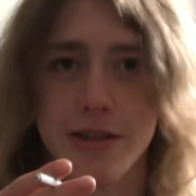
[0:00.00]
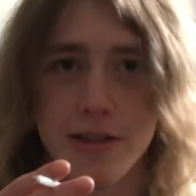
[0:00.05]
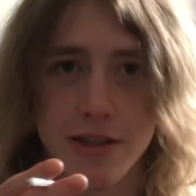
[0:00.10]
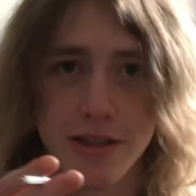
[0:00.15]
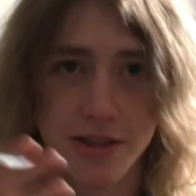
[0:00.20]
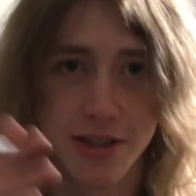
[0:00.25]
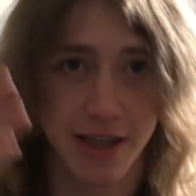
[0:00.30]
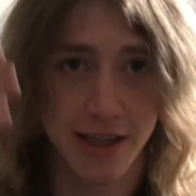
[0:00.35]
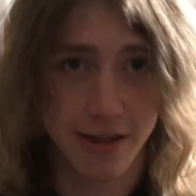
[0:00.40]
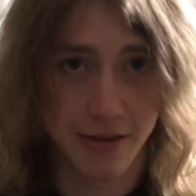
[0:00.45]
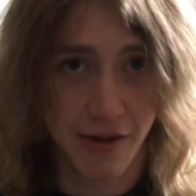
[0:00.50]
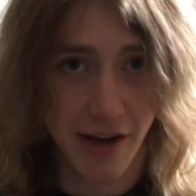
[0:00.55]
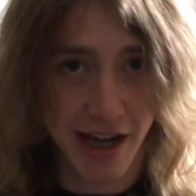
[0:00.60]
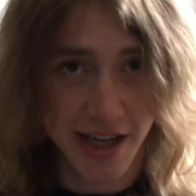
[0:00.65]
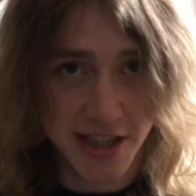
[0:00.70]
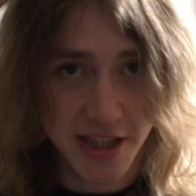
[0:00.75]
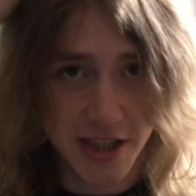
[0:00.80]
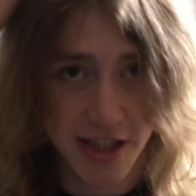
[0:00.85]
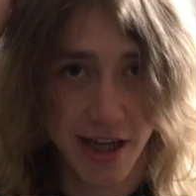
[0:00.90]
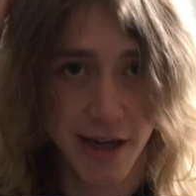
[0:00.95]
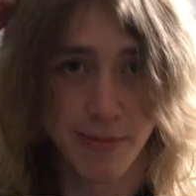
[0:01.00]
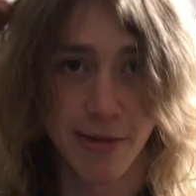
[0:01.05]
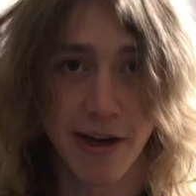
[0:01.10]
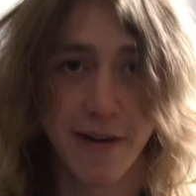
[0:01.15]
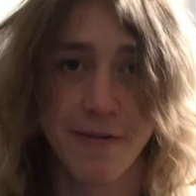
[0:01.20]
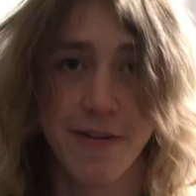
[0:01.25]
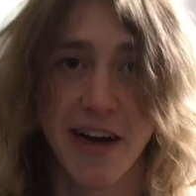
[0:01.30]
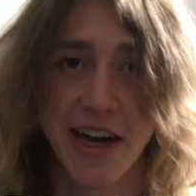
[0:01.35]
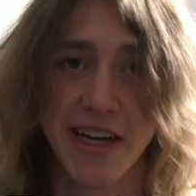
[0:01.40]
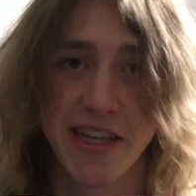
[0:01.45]
'Cause like last time I
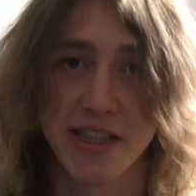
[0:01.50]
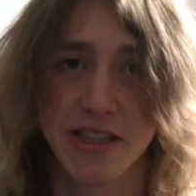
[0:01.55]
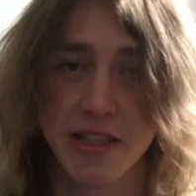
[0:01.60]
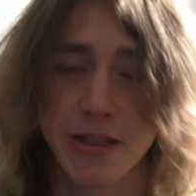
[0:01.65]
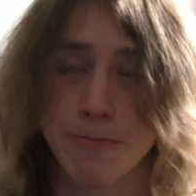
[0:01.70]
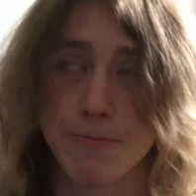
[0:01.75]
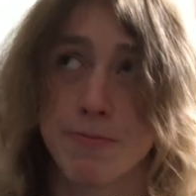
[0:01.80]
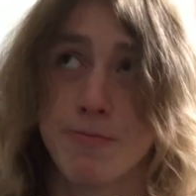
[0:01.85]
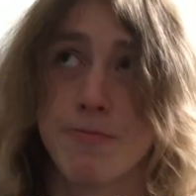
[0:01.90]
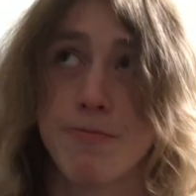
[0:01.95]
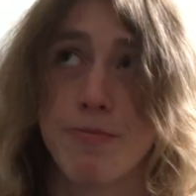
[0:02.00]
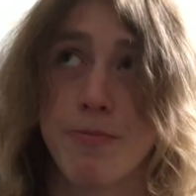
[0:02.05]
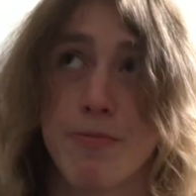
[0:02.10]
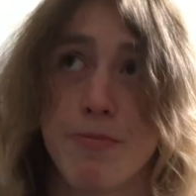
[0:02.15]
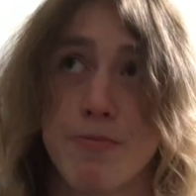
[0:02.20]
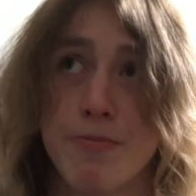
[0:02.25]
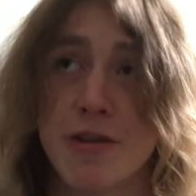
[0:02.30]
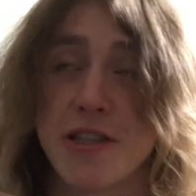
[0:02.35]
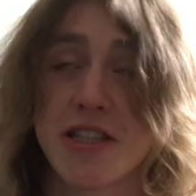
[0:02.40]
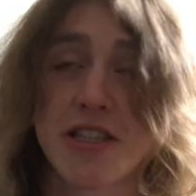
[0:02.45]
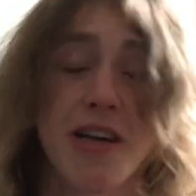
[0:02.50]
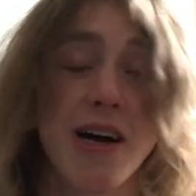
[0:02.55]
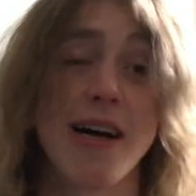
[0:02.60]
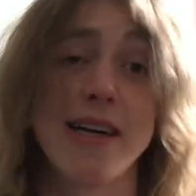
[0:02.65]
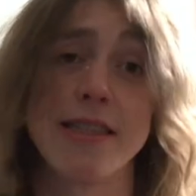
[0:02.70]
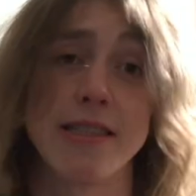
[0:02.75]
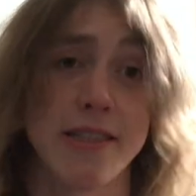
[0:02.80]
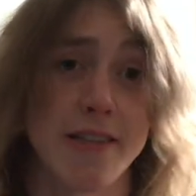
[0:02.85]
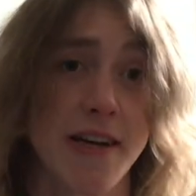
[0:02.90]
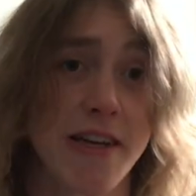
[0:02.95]
fasted,
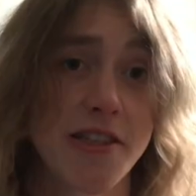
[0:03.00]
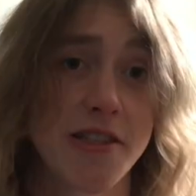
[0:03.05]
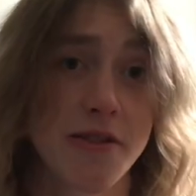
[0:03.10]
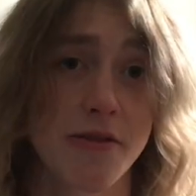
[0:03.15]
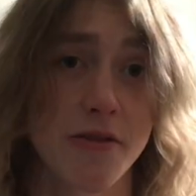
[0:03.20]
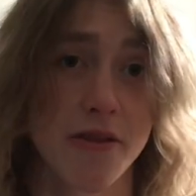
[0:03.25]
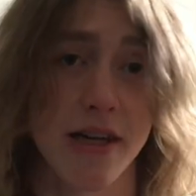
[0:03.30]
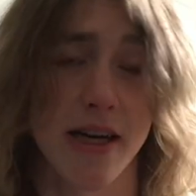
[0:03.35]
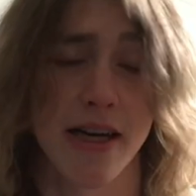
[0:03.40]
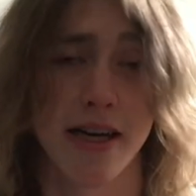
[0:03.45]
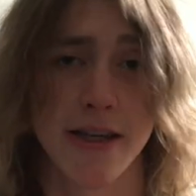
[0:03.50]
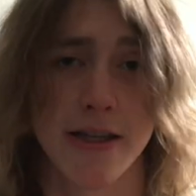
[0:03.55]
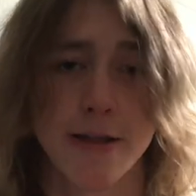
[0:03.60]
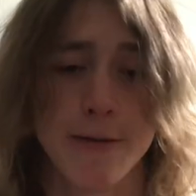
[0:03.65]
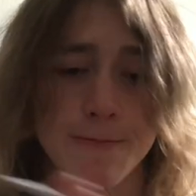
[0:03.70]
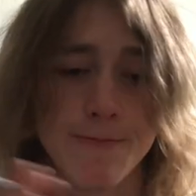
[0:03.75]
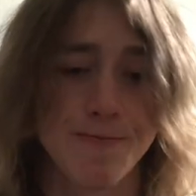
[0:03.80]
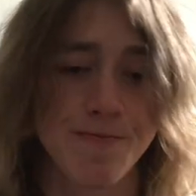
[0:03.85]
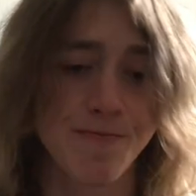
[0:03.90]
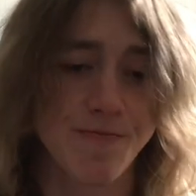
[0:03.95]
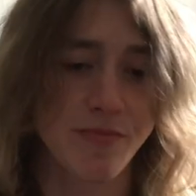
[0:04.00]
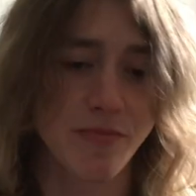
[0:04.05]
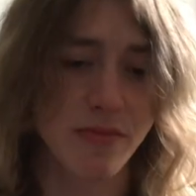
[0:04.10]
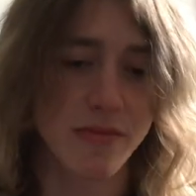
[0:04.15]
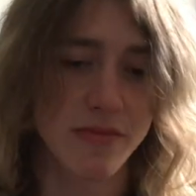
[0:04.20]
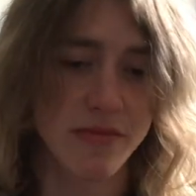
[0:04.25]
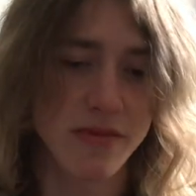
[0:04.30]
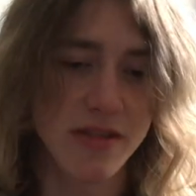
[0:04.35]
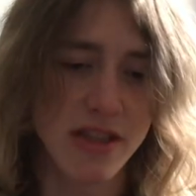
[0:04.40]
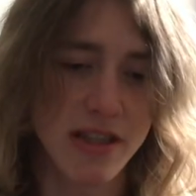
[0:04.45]
besides yesterday,
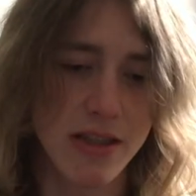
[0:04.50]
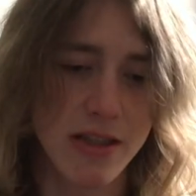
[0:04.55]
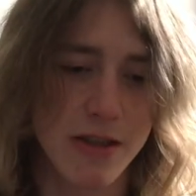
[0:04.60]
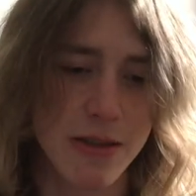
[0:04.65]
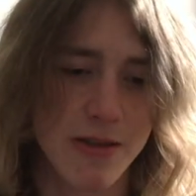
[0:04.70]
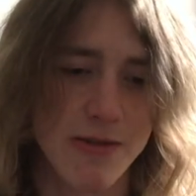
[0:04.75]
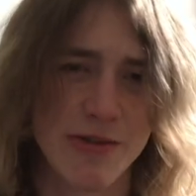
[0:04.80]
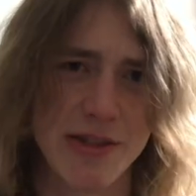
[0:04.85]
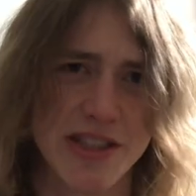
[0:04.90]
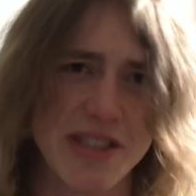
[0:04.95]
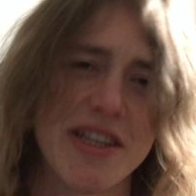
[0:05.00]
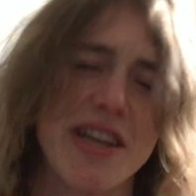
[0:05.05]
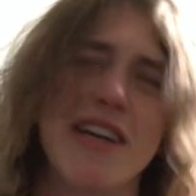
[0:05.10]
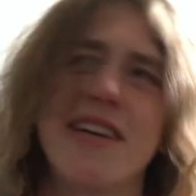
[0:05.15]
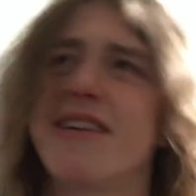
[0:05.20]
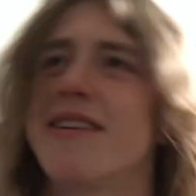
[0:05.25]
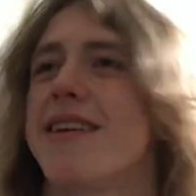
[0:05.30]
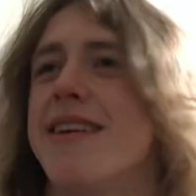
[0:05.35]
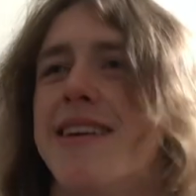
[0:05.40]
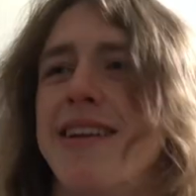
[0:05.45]
was like